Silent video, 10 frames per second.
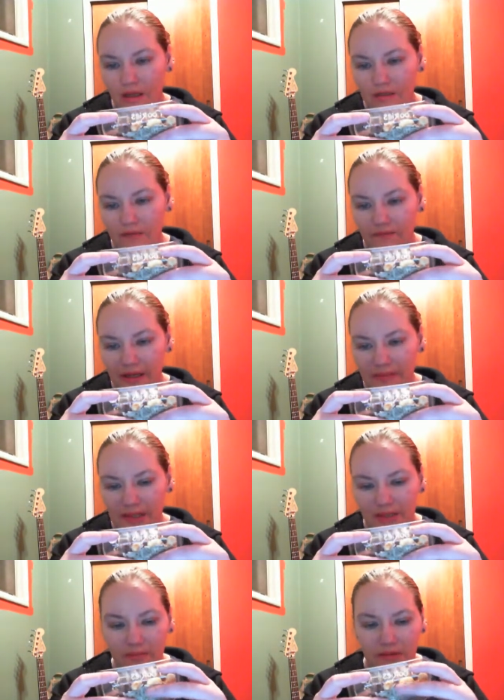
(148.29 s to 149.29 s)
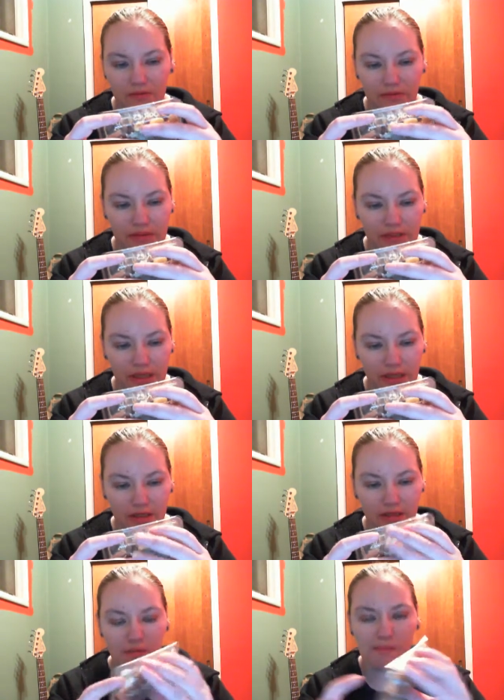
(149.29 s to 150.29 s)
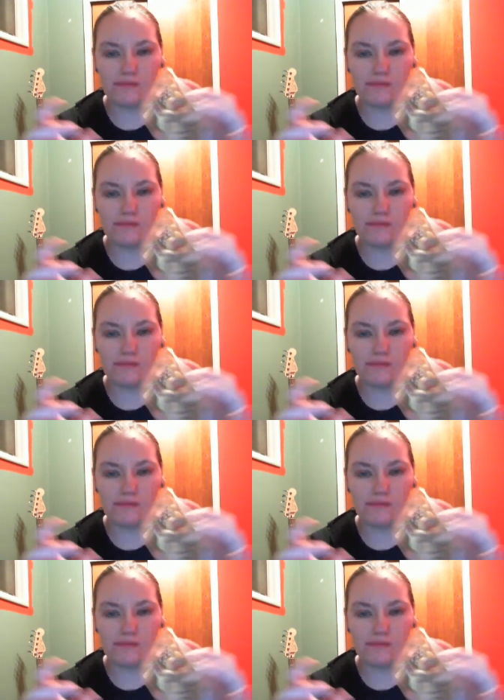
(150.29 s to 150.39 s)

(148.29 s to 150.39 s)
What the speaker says: Has a vitamin and minerals tag.